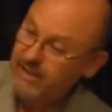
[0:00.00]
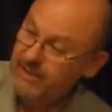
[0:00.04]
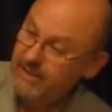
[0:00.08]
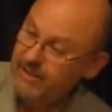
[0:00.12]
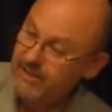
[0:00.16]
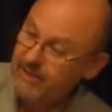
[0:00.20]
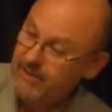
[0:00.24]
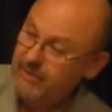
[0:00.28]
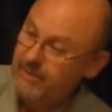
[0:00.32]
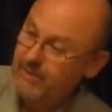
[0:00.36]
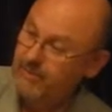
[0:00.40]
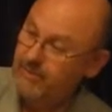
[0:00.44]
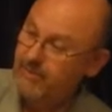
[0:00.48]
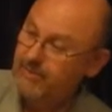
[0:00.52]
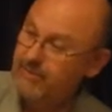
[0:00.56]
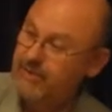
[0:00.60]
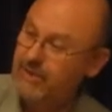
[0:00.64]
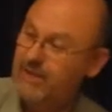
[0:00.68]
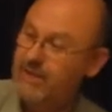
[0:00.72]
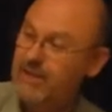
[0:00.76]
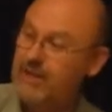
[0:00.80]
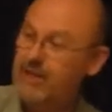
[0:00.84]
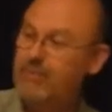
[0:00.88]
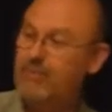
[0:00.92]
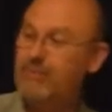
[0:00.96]
it was
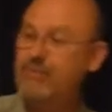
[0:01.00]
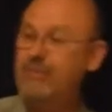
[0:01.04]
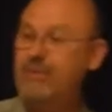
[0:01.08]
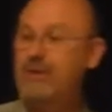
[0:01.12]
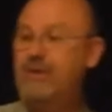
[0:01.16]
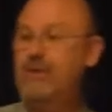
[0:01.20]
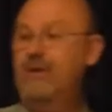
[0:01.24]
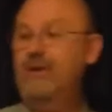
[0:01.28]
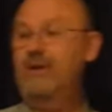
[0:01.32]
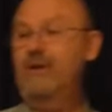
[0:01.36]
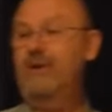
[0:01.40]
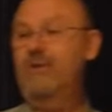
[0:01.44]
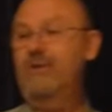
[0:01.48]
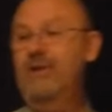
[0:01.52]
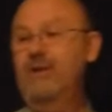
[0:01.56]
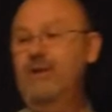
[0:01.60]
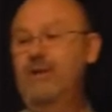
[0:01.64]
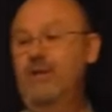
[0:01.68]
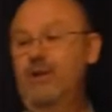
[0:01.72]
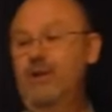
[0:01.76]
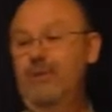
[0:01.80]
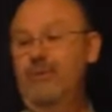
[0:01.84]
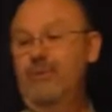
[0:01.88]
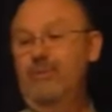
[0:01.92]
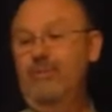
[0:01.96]
getting, a
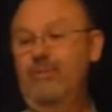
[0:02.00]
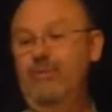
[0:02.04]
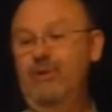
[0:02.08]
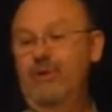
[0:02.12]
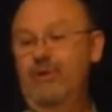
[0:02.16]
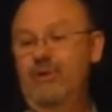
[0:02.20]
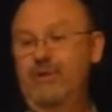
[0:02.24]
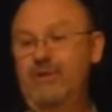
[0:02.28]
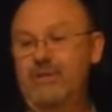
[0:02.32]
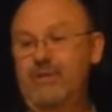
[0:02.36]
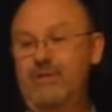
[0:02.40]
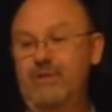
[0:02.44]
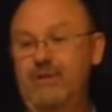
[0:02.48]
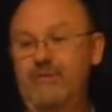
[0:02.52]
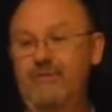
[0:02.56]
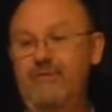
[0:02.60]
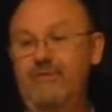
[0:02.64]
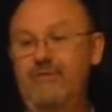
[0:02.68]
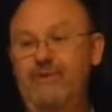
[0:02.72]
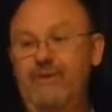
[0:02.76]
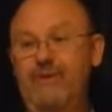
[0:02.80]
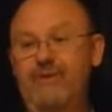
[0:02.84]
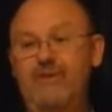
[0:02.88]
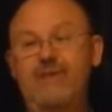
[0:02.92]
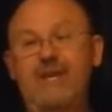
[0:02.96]
little bit bluish there
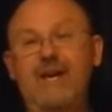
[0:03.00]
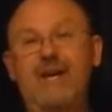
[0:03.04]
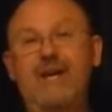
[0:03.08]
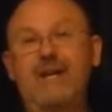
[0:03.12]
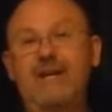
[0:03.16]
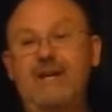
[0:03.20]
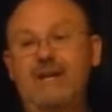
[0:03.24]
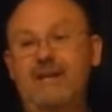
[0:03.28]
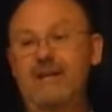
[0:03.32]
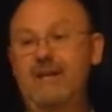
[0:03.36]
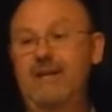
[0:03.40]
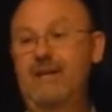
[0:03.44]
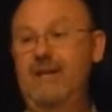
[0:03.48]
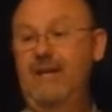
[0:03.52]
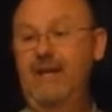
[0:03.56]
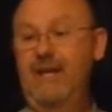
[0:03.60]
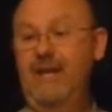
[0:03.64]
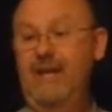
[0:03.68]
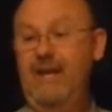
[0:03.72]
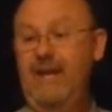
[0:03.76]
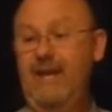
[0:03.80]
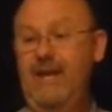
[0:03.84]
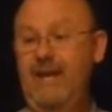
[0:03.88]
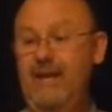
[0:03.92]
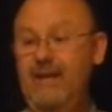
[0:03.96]
for a second.
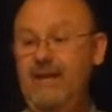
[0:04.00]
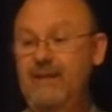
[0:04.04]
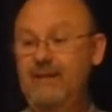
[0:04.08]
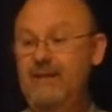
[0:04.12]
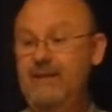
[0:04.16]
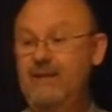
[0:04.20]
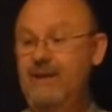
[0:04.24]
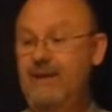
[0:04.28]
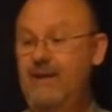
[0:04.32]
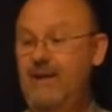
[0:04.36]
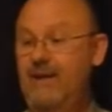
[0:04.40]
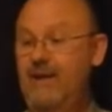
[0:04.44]
And